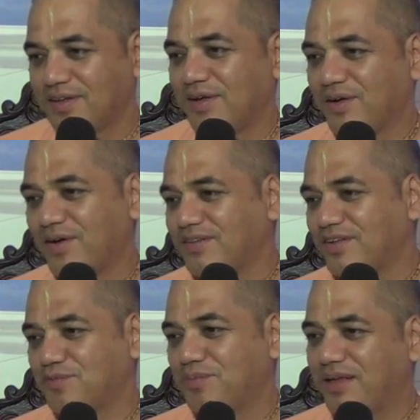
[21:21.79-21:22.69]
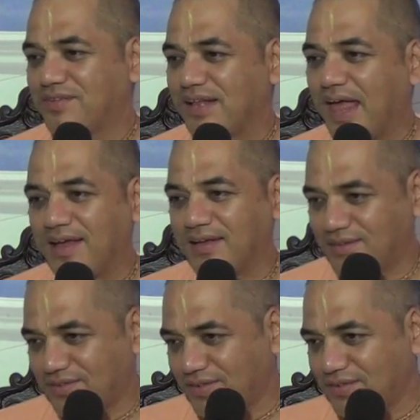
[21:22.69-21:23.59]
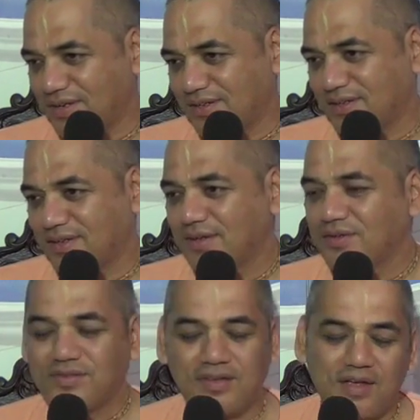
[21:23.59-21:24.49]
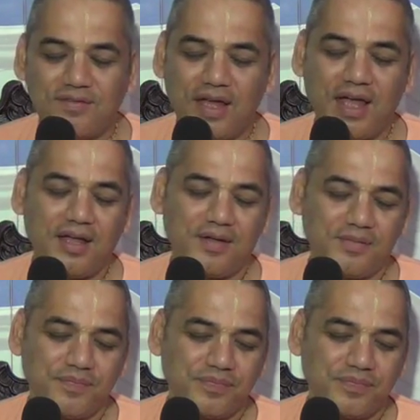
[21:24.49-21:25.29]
You cannot just speak slang in Sanskrit. The same way,